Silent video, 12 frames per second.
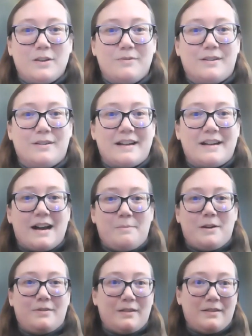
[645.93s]
real
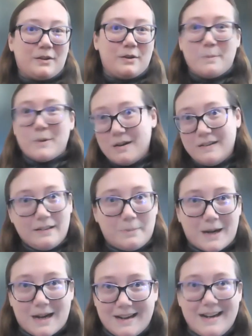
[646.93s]
time over certain parts of the
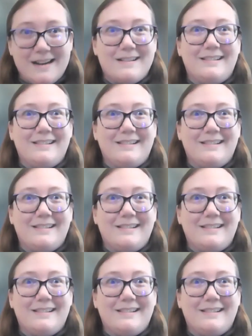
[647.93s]
body,